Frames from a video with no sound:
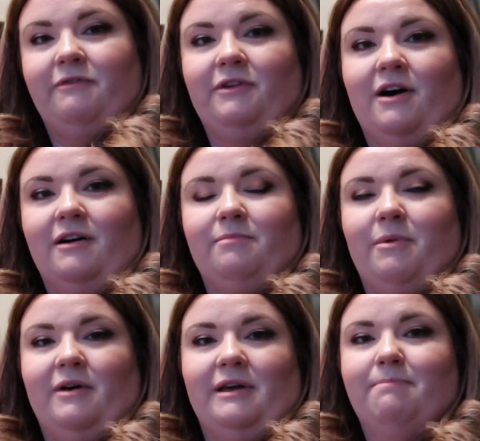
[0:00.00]
I've got
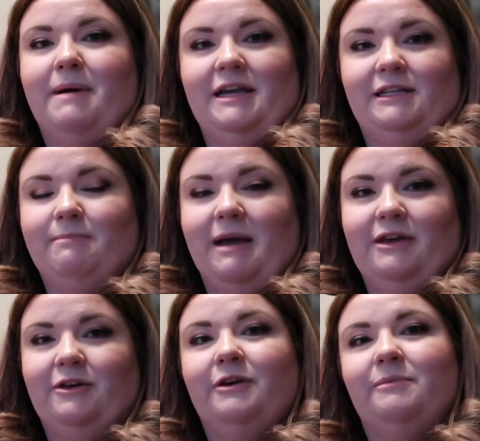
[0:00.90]
my base
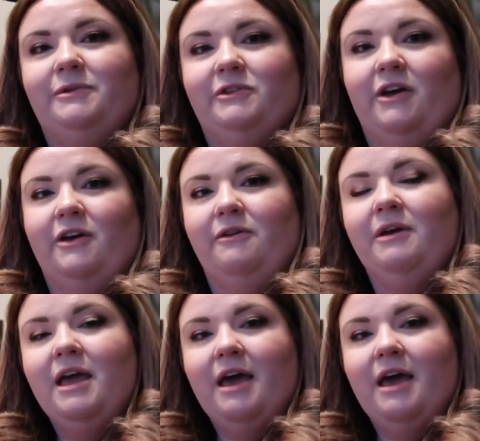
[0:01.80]
makeup so